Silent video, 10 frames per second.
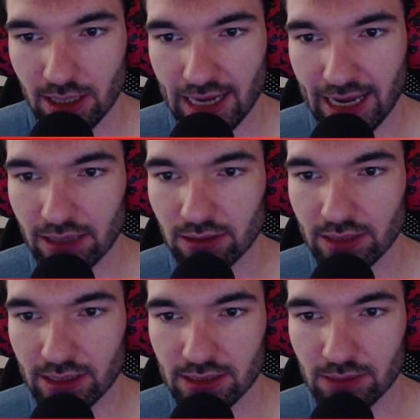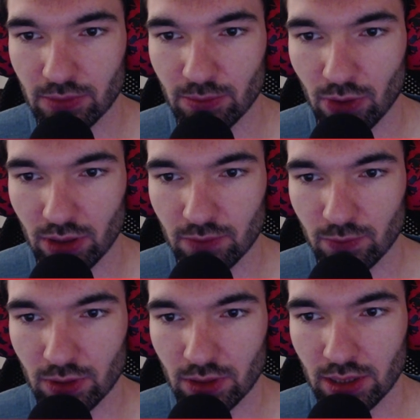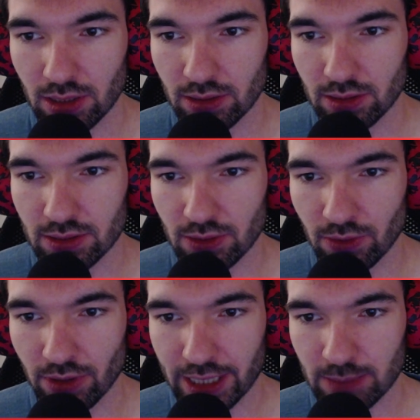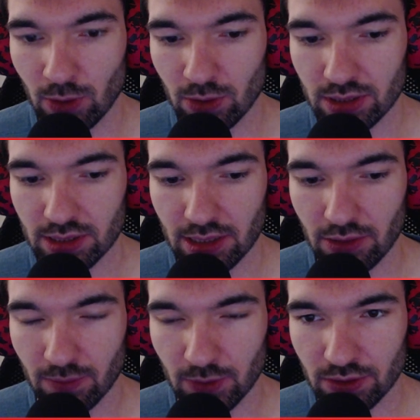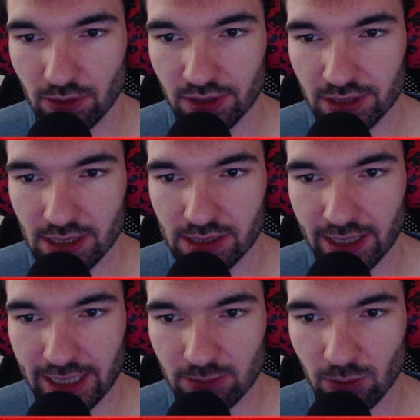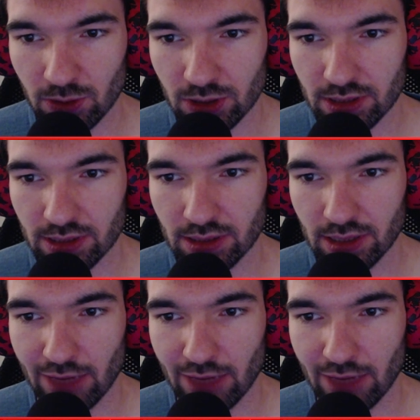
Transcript: And that's the important one. So your explosions, and almost all your skills are explosions,